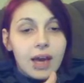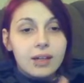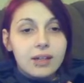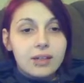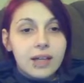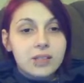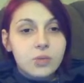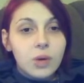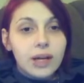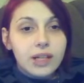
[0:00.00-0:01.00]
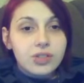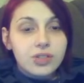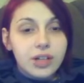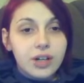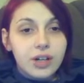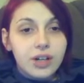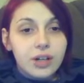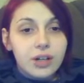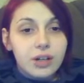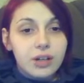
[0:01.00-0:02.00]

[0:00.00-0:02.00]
And that's what can trigger